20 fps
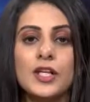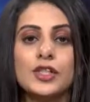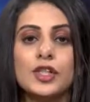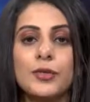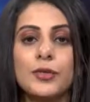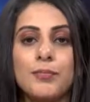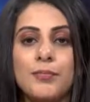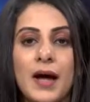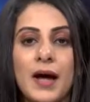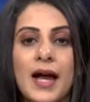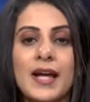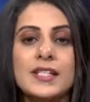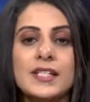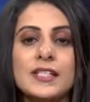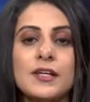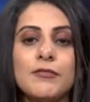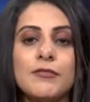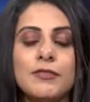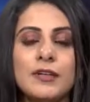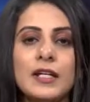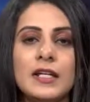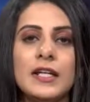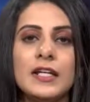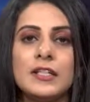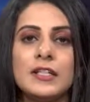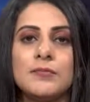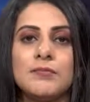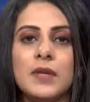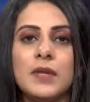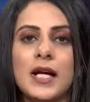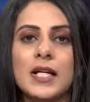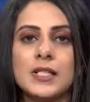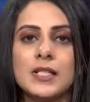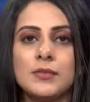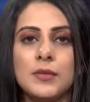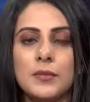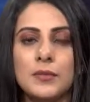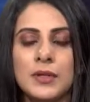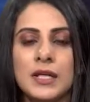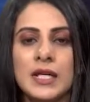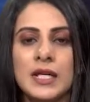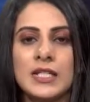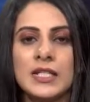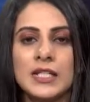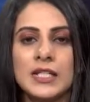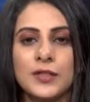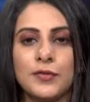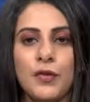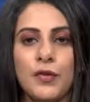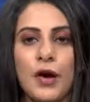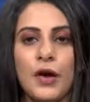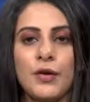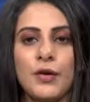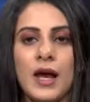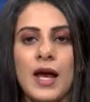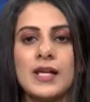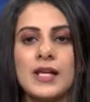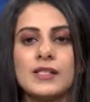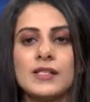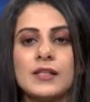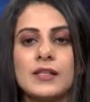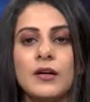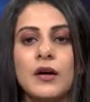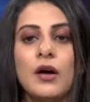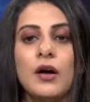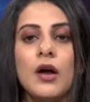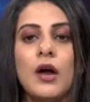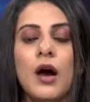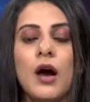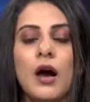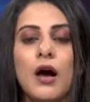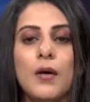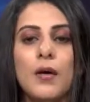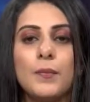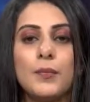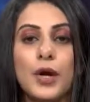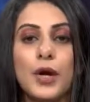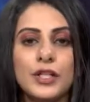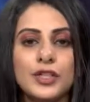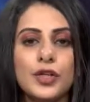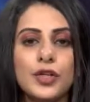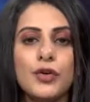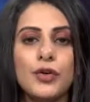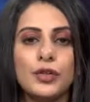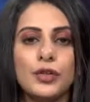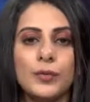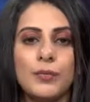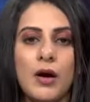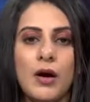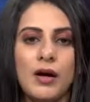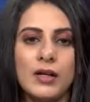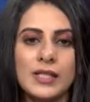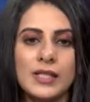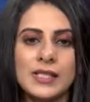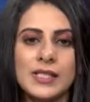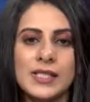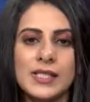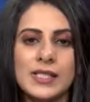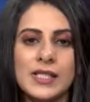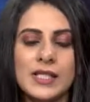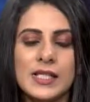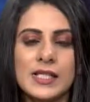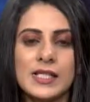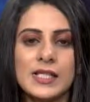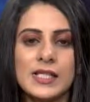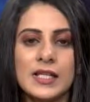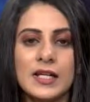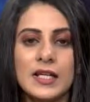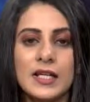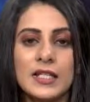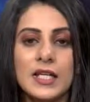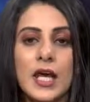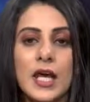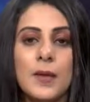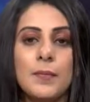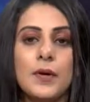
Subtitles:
So the banks are feeling the maximum heat as far as the pressure on the markets is concerned.